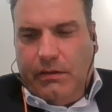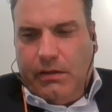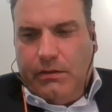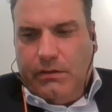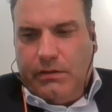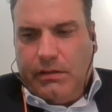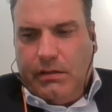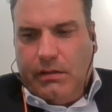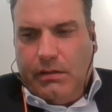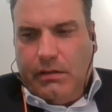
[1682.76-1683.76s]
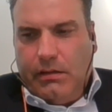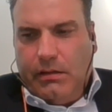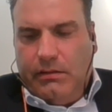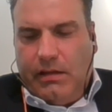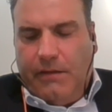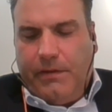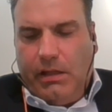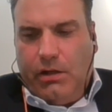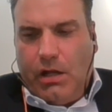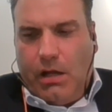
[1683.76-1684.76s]
I think there's
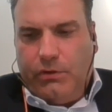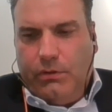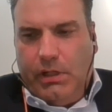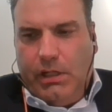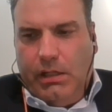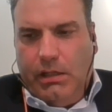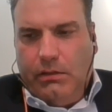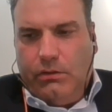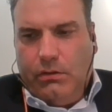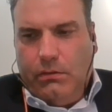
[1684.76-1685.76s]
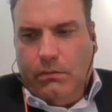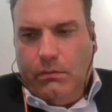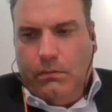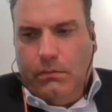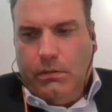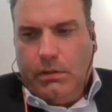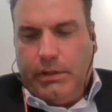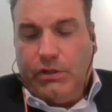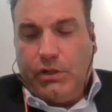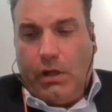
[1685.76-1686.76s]
definitely an opportunity to
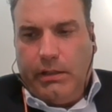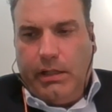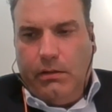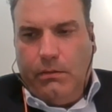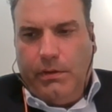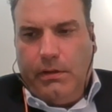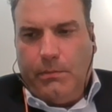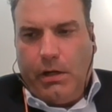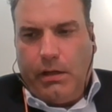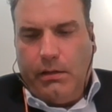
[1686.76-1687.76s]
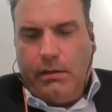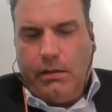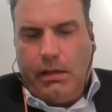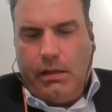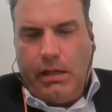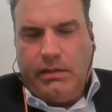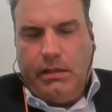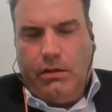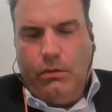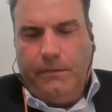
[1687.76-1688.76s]
consolidate within the market. I
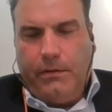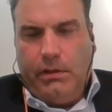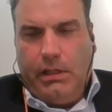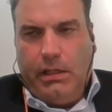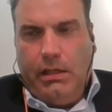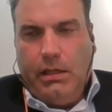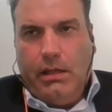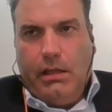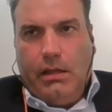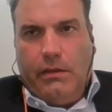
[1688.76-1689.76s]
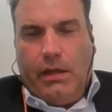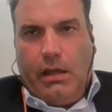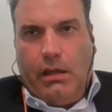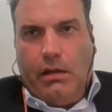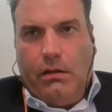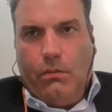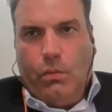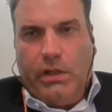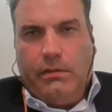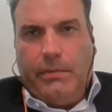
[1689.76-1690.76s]
see it no differently than
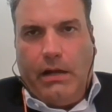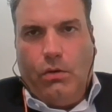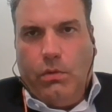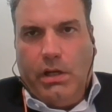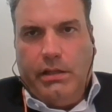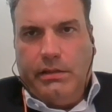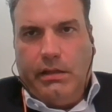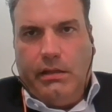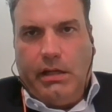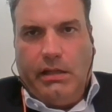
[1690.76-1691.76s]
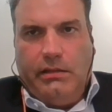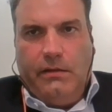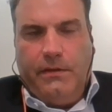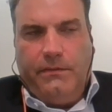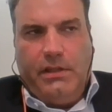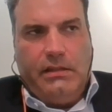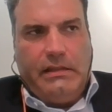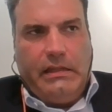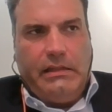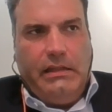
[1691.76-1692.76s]
what tobacco was in the 1950s
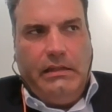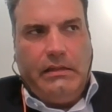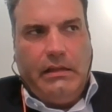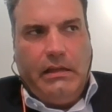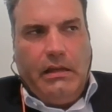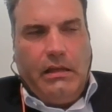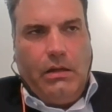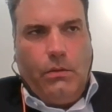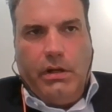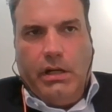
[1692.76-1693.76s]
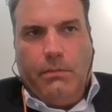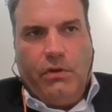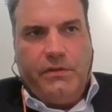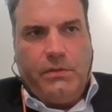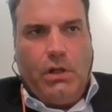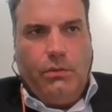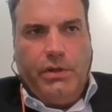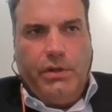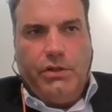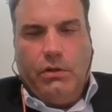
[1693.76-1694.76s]
and 60s. There were a number of small
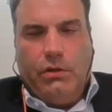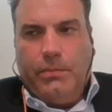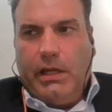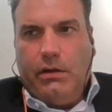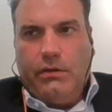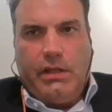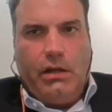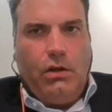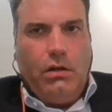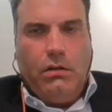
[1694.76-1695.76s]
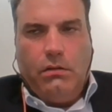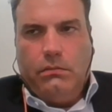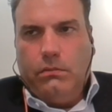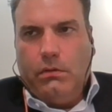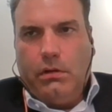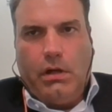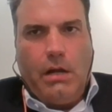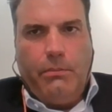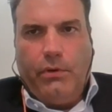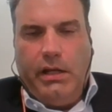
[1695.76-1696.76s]
regional players that all were
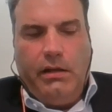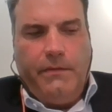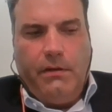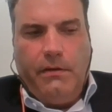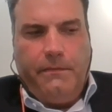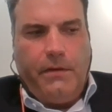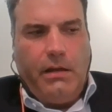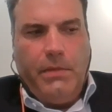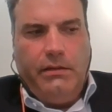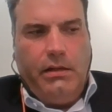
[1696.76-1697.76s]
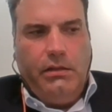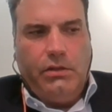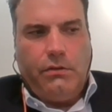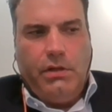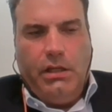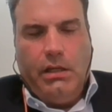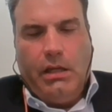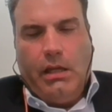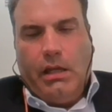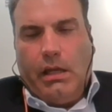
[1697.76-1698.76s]
operating in a very fragmented industry.
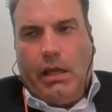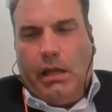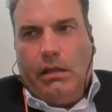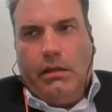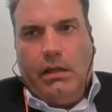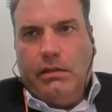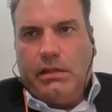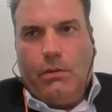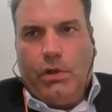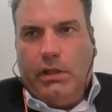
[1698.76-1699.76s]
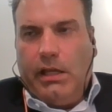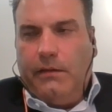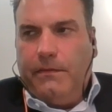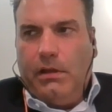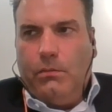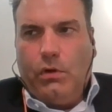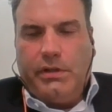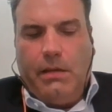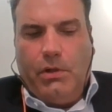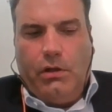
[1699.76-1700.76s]
And then someone like Philip
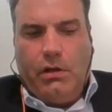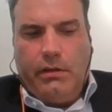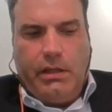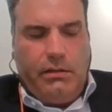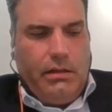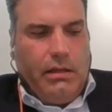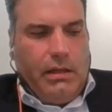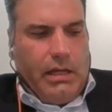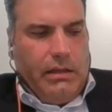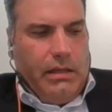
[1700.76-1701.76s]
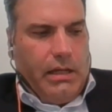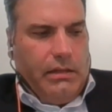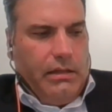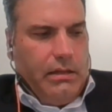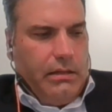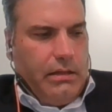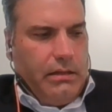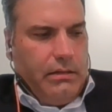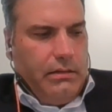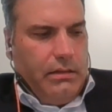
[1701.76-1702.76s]
Morris came along that had the idea
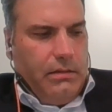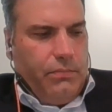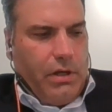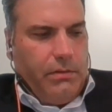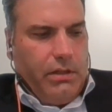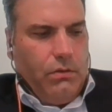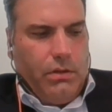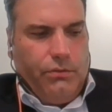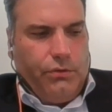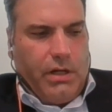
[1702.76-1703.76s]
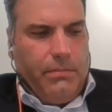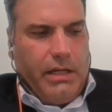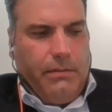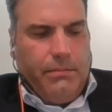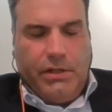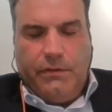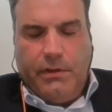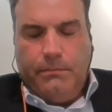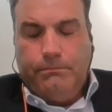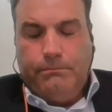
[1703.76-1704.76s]
that he'd probably go out and try to buy a bunch of
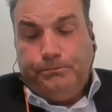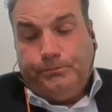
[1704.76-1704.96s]
them.